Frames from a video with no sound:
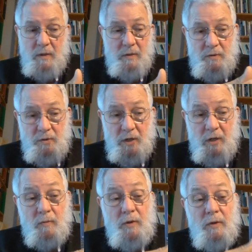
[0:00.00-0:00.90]
the
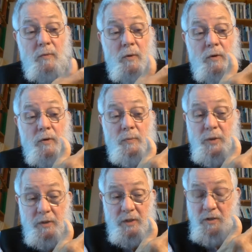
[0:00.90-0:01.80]
same with the World
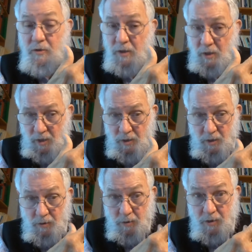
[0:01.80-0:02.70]
Police and
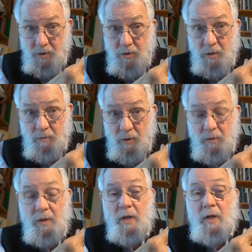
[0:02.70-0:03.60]
Attorneys
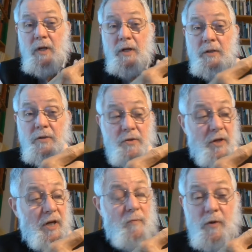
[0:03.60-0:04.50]
General, and the
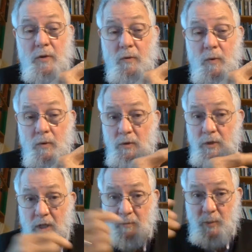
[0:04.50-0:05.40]
same with the World
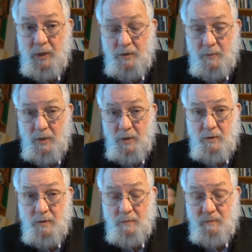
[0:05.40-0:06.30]

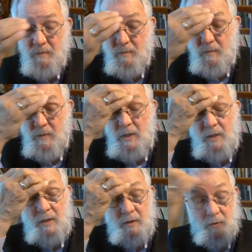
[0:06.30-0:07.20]
Ombudsman.
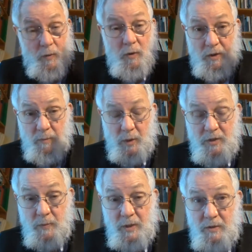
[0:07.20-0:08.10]
Now, the World
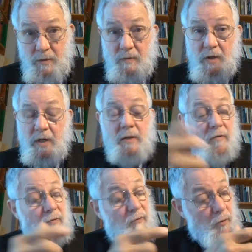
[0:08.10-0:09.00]
Ombudsman, right, the
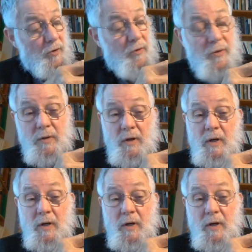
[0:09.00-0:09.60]
4th